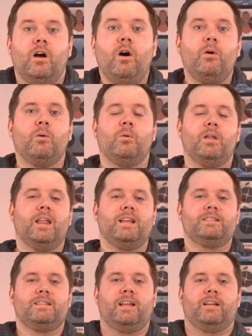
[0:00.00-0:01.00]
Oh, one
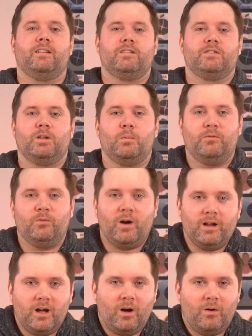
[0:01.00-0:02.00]
last thing. So before
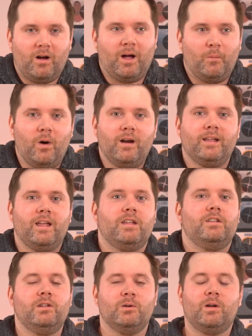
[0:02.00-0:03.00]
I go, I want to
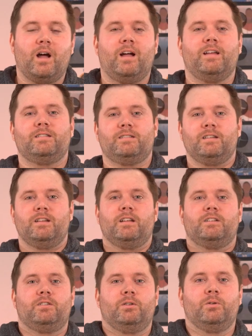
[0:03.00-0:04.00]
get you guys
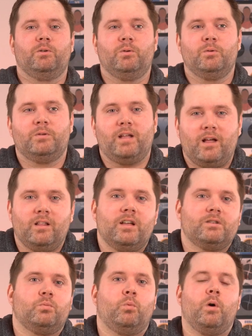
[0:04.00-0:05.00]
to tell
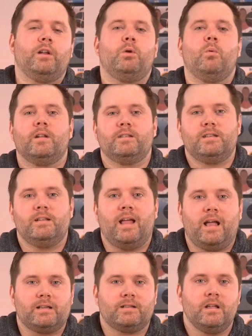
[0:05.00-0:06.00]
us what you want to see
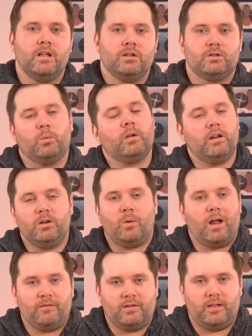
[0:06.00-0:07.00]
next. So we're going to
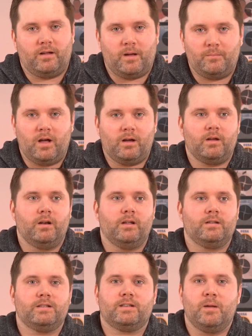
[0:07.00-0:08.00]
do everything. I'm not going
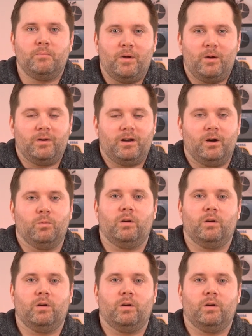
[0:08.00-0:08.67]
to skimp out here.